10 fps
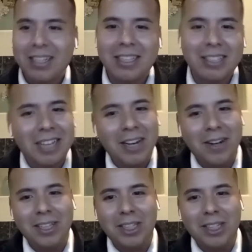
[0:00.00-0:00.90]
This is kind
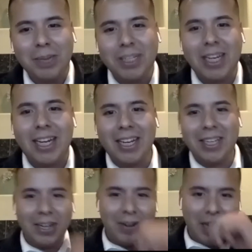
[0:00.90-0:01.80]
of on the cheap side.
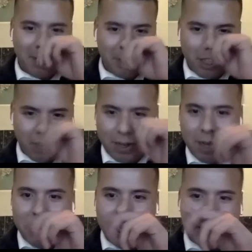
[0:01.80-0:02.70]
You know, I have a little bit
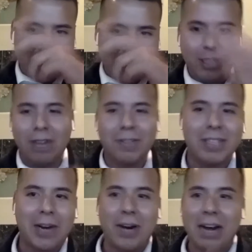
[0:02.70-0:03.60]
of money because
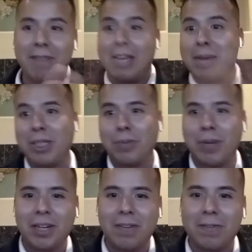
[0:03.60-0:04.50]
obviously I don't have that much
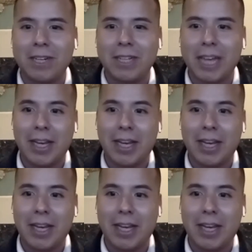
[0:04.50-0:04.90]
money to fund